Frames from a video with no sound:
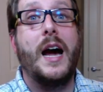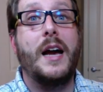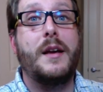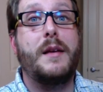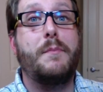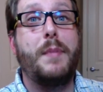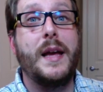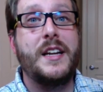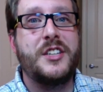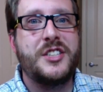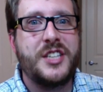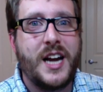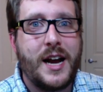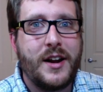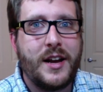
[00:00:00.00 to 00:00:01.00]
A big
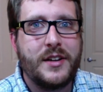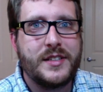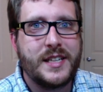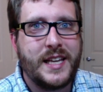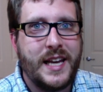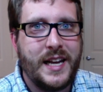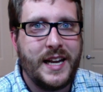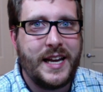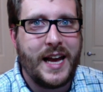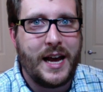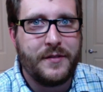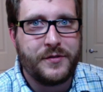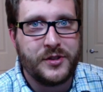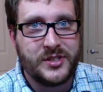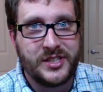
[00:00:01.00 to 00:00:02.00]
shout out to Kitty
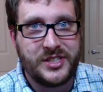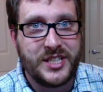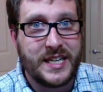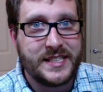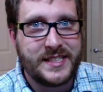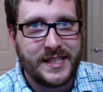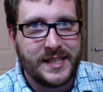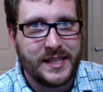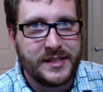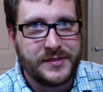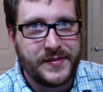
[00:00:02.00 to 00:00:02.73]
Cat for suggesting this